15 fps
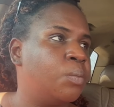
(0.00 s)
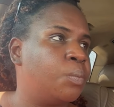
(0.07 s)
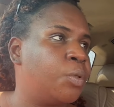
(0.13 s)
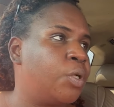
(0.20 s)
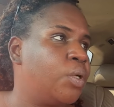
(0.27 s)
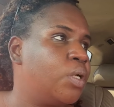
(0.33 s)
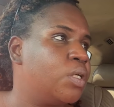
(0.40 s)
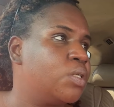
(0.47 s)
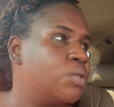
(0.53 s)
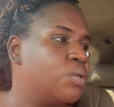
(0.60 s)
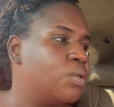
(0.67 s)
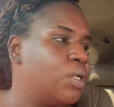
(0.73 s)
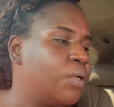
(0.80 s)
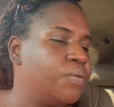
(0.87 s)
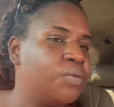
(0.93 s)
Yes,
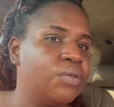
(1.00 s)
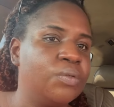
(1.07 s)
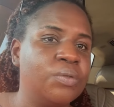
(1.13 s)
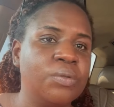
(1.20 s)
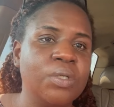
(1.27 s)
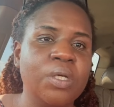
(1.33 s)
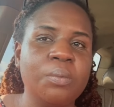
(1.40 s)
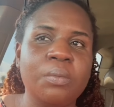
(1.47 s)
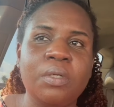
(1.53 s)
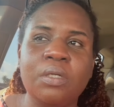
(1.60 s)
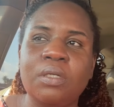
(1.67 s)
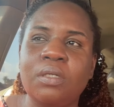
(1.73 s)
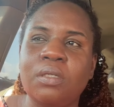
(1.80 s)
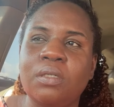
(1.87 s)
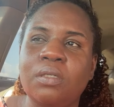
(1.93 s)
good afternoon. Give
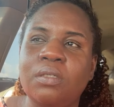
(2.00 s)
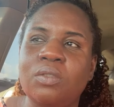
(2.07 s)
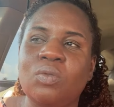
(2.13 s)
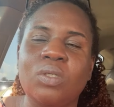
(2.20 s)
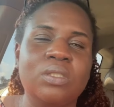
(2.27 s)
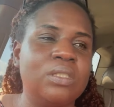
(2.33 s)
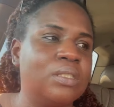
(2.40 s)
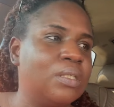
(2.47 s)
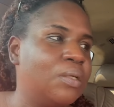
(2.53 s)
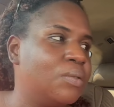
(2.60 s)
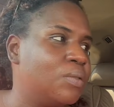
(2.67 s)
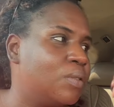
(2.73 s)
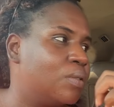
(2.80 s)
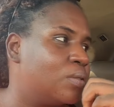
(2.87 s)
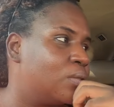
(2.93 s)
me 20,000.